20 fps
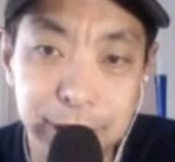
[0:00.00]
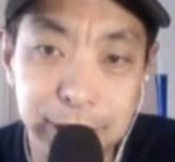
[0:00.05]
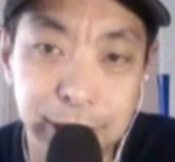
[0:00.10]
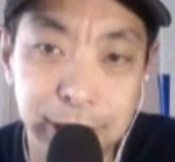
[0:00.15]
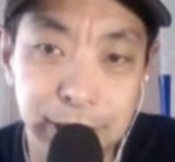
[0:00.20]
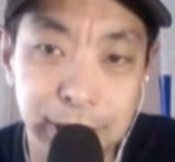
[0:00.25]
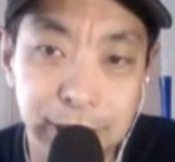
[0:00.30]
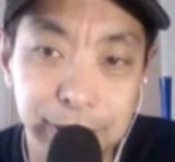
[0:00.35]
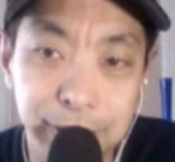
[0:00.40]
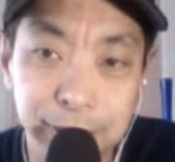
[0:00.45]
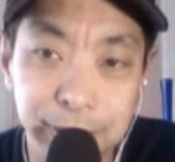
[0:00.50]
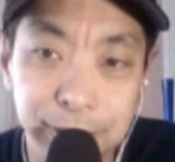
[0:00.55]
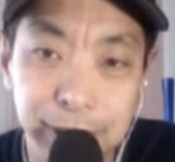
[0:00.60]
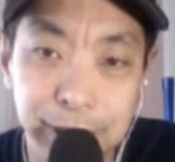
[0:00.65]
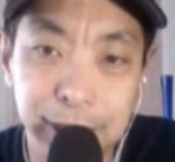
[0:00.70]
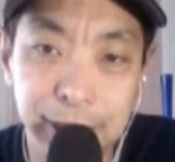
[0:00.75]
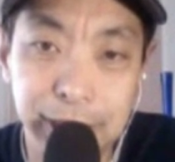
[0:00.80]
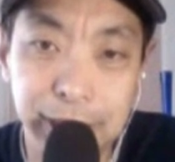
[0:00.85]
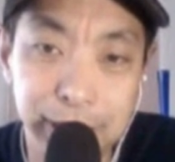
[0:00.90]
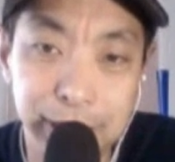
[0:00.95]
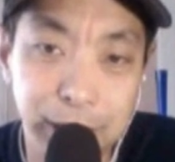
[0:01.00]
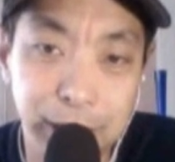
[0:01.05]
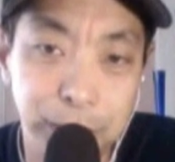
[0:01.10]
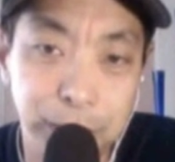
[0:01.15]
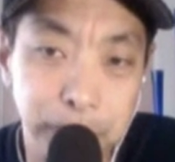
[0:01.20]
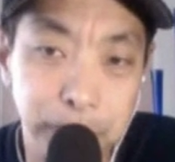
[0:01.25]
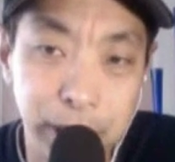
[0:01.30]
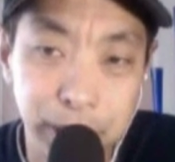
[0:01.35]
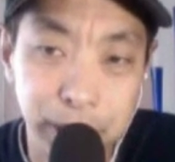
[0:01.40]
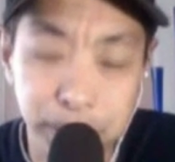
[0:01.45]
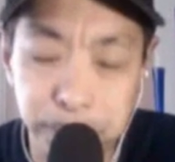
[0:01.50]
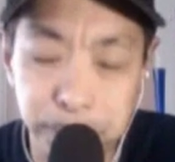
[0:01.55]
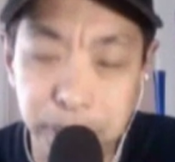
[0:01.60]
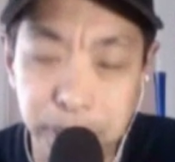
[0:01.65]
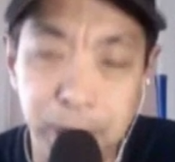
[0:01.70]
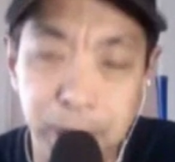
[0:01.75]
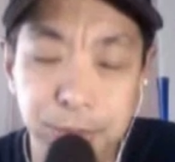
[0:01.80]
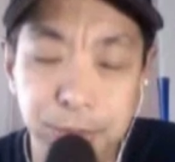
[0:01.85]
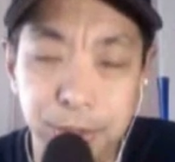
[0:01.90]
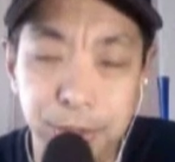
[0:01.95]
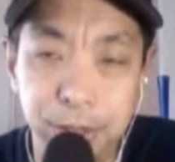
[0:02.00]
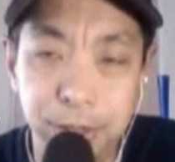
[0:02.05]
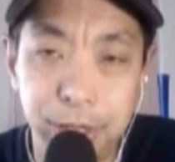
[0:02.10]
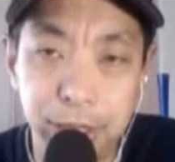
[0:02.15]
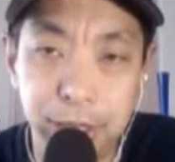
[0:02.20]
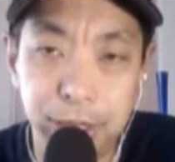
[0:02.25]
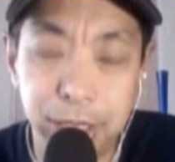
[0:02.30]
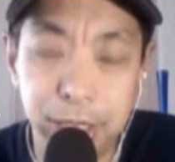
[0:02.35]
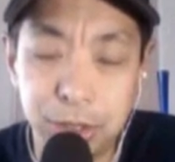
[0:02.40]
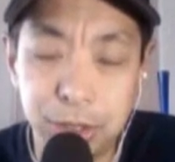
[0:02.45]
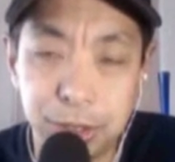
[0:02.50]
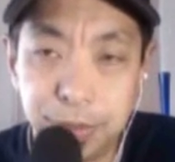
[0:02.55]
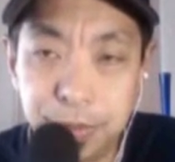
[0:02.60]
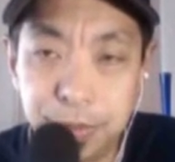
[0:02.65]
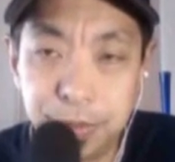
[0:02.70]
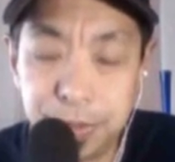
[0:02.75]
So, yeah, you know, part of the problem for electric